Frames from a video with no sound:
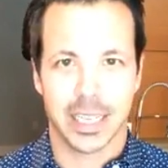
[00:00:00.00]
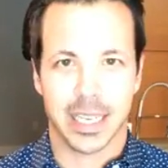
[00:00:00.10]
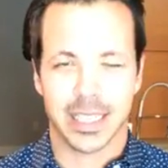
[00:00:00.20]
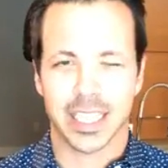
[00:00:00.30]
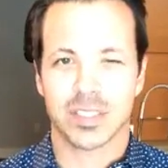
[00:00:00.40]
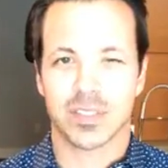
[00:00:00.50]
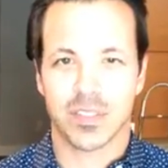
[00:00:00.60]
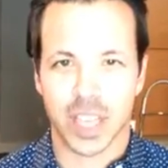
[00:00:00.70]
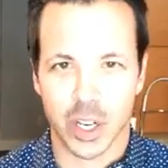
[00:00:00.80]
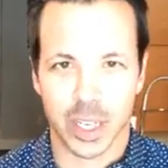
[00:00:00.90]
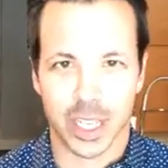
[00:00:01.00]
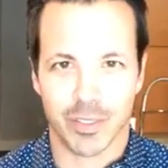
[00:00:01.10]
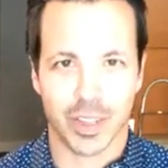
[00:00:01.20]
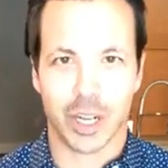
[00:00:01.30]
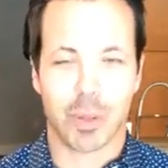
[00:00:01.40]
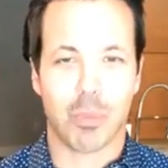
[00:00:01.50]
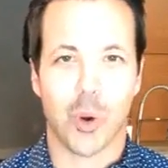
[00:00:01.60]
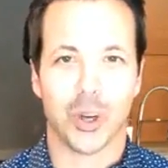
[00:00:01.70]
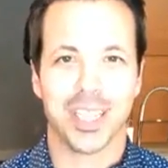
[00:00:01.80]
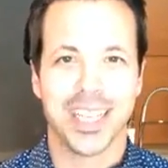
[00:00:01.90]
And that's very, very
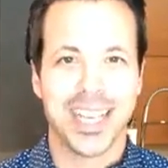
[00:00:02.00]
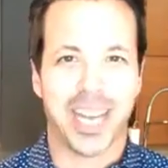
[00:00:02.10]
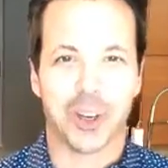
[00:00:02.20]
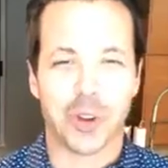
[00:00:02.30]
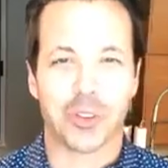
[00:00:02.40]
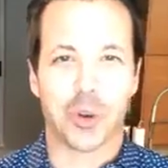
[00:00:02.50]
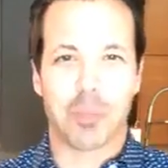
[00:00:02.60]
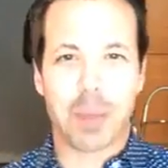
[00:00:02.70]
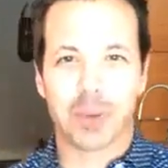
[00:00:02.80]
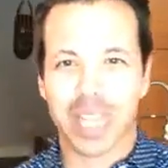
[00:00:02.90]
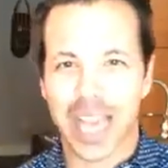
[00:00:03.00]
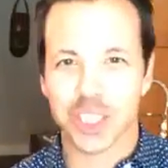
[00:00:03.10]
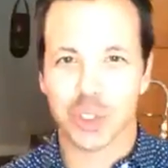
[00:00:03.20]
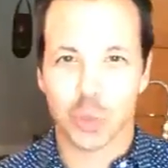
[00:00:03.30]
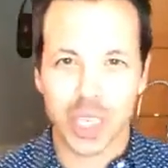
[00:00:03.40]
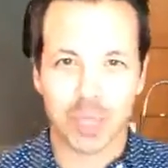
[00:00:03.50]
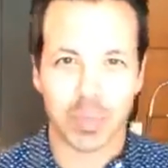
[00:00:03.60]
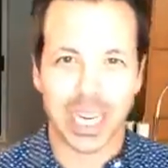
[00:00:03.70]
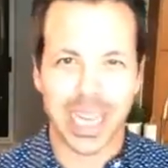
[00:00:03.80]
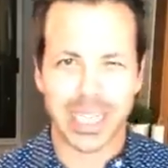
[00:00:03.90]
important. I don't know if you remember last week,
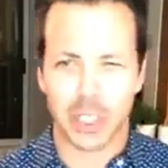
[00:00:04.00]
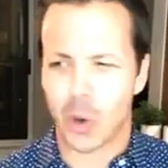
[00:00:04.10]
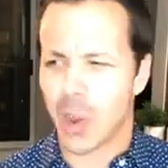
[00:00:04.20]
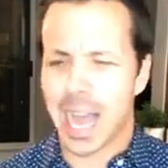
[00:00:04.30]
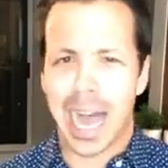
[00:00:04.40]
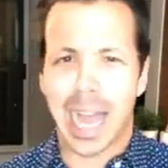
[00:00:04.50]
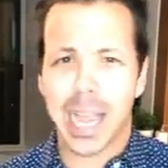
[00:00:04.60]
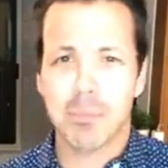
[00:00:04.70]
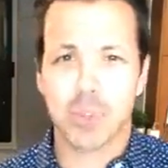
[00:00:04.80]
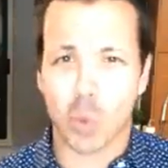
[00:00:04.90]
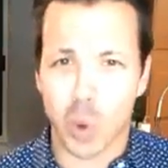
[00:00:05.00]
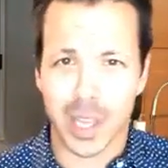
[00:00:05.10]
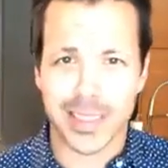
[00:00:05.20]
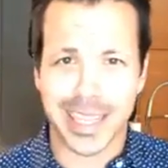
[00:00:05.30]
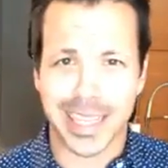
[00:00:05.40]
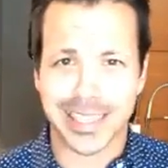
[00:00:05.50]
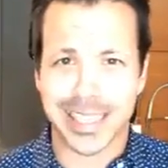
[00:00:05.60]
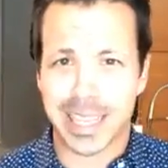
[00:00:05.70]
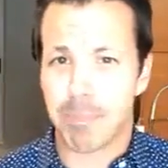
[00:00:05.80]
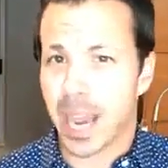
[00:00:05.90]
but I'm the one that
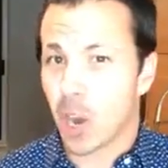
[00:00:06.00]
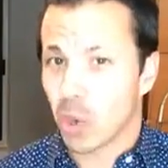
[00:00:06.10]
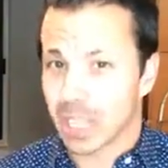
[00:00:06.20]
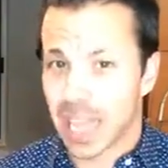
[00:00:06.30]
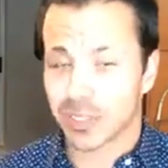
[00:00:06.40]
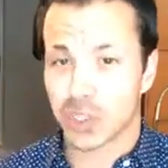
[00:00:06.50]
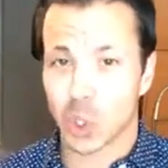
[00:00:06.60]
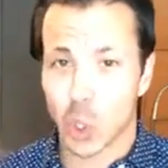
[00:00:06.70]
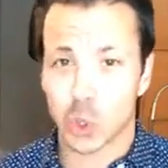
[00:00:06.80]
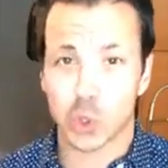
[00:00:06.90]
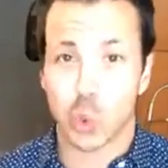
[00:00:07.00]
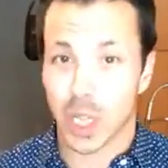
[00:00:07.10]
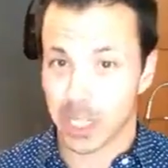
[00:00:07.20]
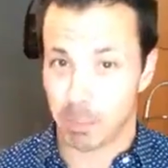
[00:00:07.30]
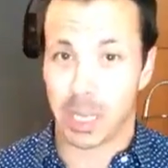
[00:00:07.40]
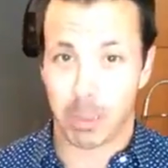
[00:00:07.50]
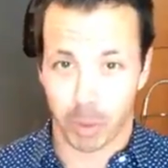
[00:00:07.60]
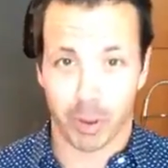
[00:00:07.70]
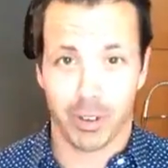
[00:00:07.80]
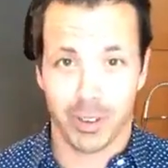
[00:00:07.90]
in my own life sold toilet paper.